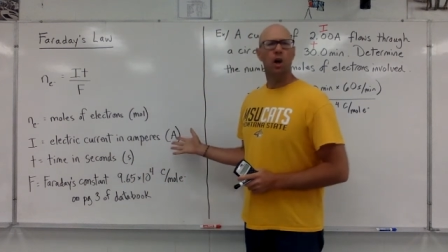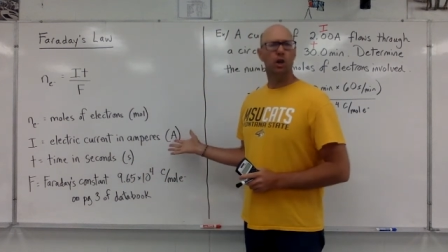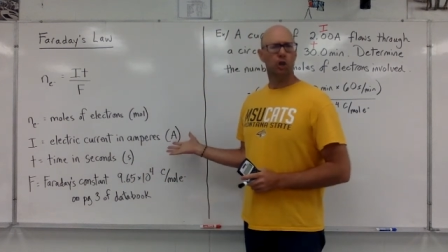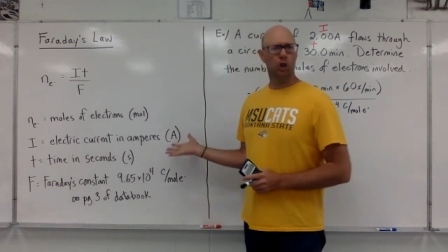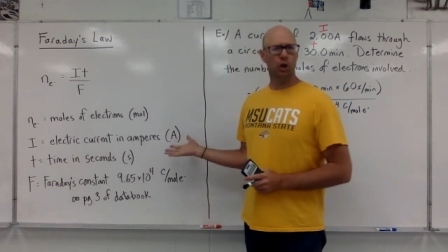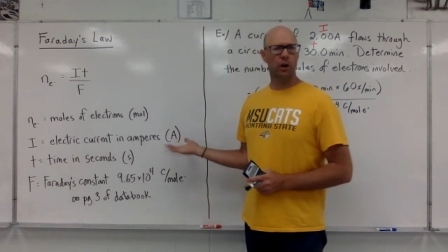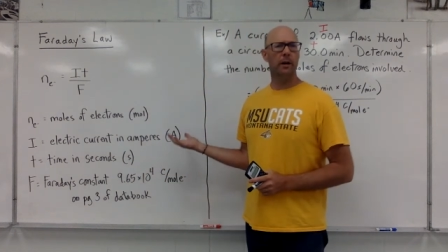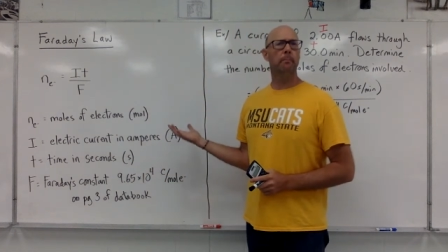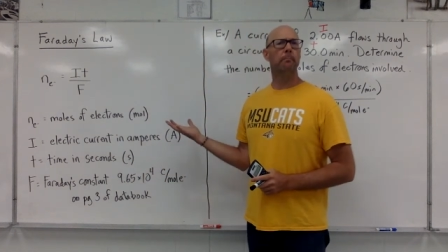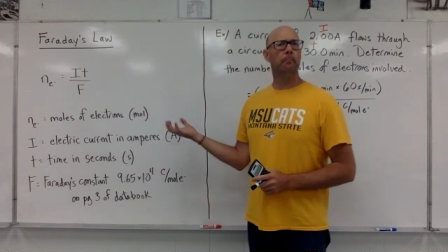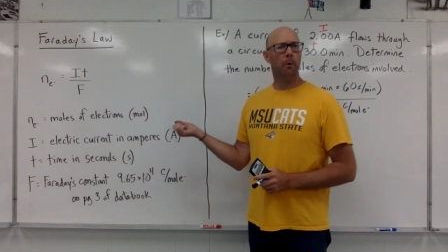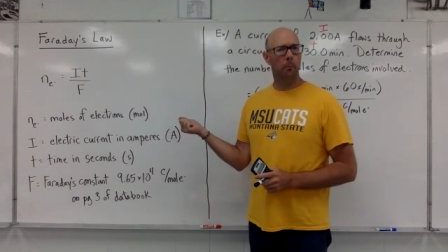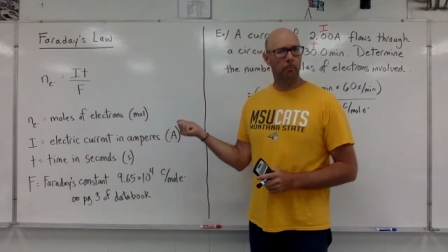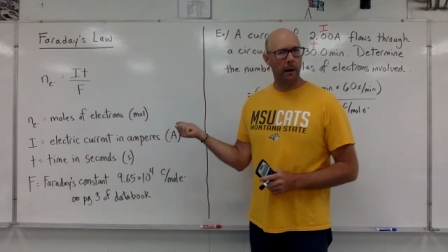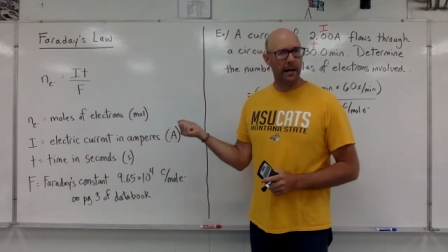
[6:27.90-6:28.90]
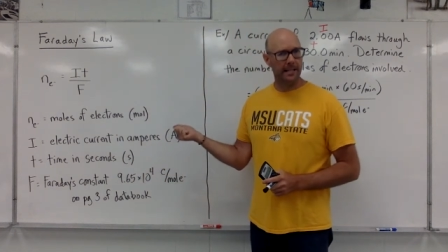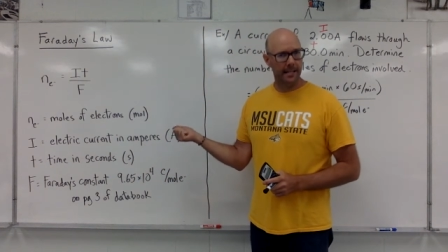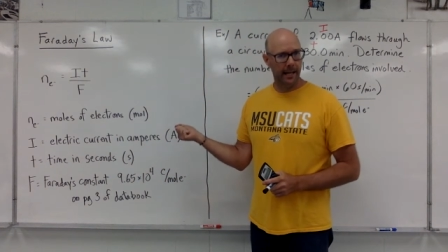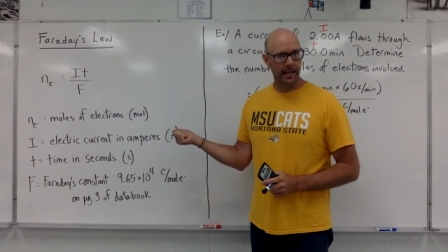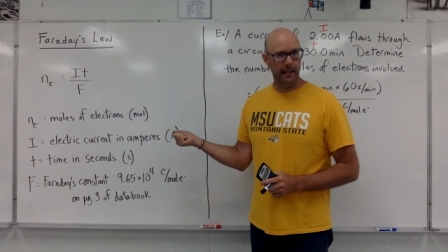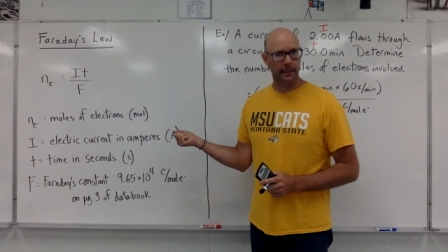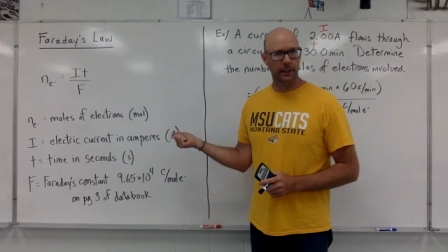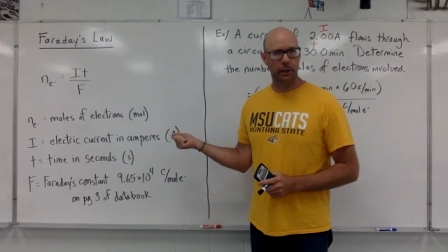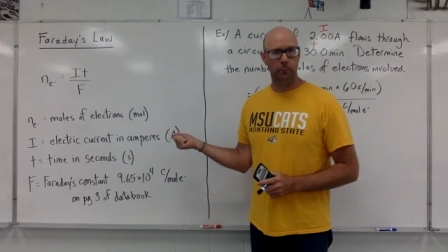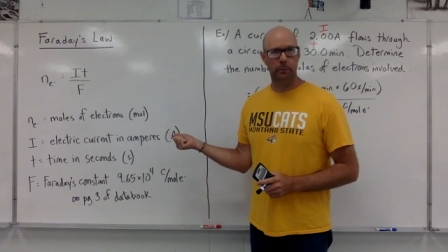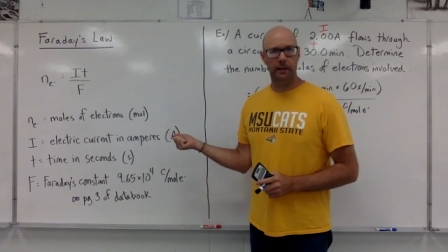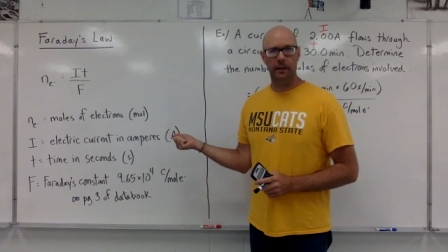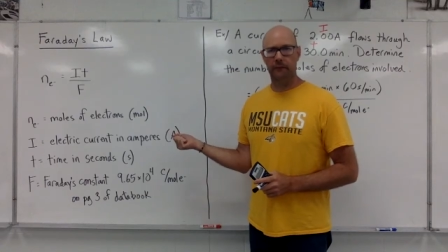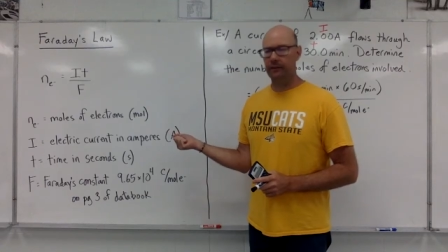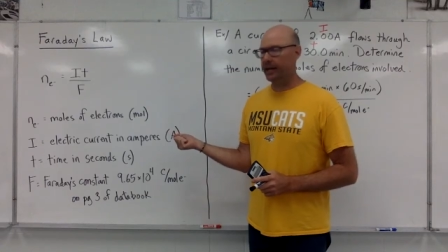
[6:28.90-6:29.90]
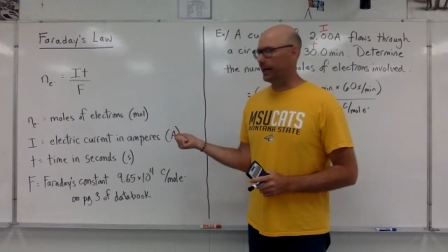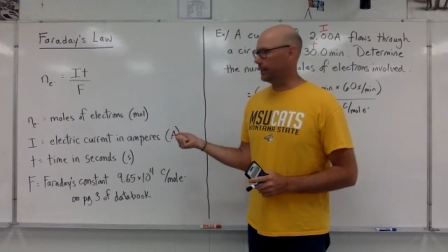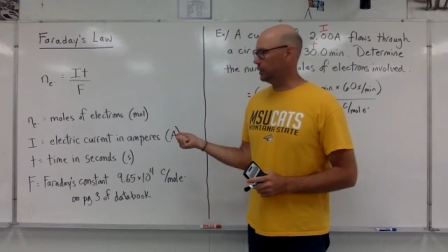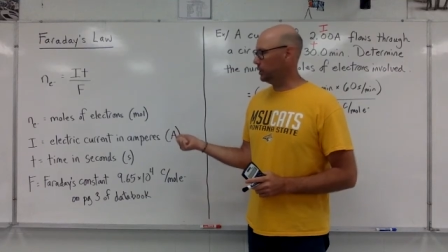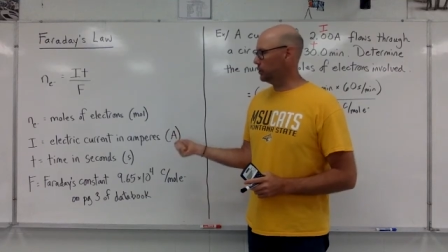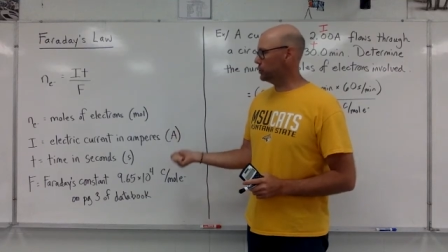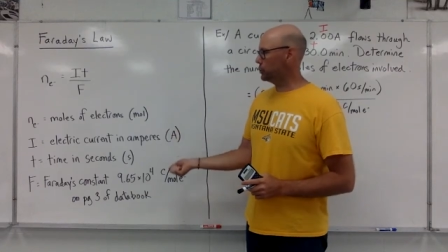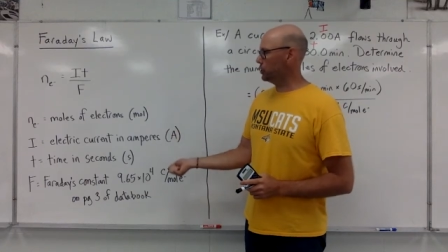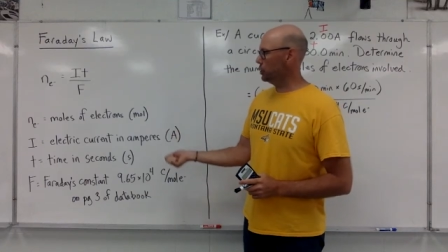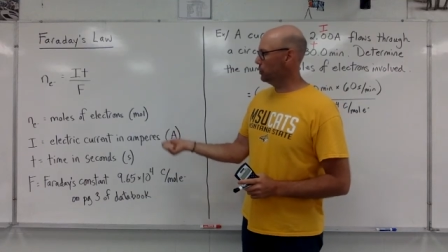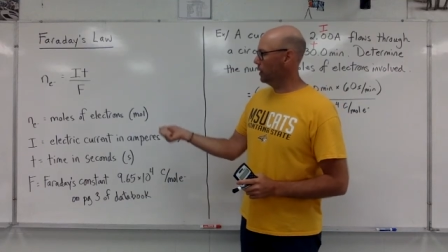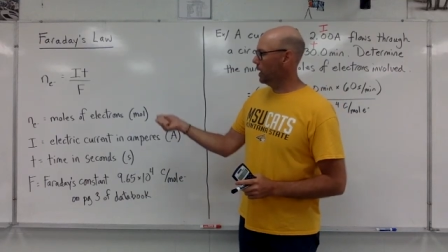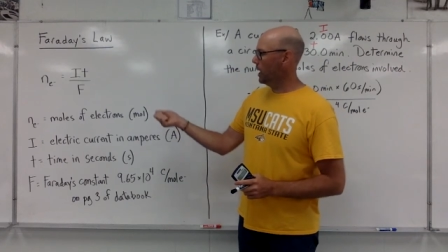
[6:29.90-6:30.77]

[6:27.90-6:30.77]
Current might take a little bit of getting used to.